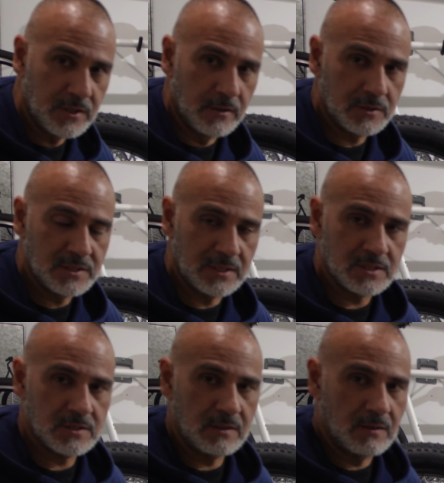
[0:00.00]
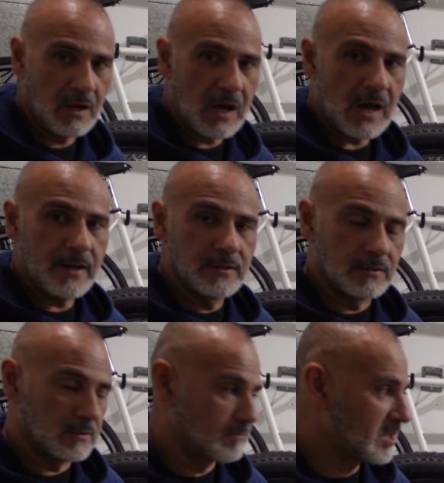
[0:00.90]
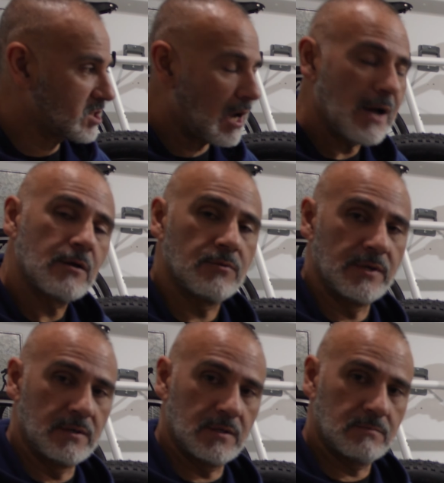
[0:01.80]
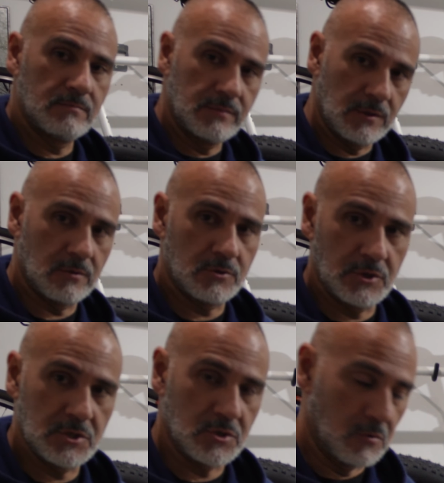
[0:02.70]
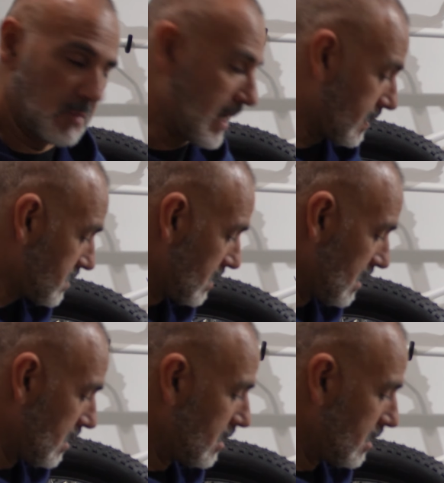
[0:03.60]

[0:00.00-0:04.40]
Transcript: here sits higher, much higher than your traditional bikes.